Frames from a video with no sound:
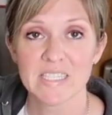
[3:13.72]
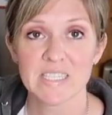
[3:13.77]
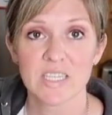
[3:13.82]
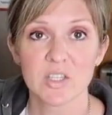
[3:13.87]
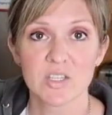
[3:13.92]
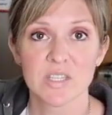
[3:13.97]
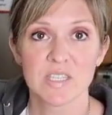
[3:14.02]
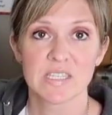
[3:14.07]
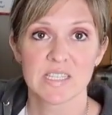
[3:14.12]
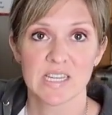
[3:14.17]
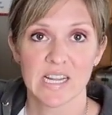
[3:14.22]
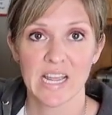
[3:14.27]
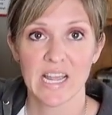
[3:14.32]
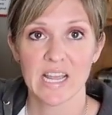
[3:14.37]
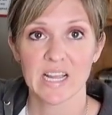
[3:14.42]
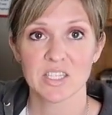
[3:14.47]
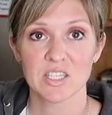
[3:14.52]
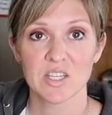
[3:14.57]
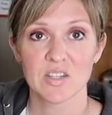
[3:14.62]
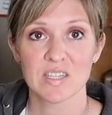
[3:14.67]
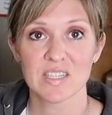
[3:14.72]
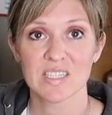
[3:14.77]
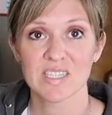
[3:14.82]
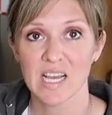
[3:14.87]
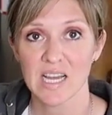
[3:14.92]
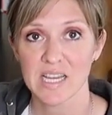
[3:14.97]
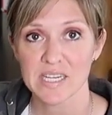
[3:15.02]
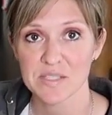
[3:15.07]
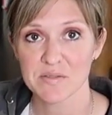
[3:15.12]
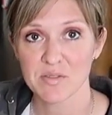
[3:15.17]
still sticking to the
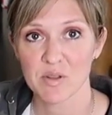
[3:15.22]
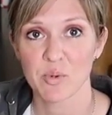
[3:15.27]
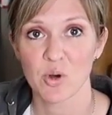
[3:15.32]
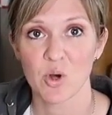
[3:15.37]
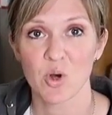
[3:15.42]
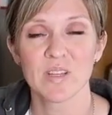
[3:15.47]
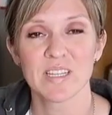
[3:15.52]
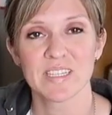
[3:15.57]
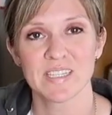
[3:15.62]
sides of the bowl.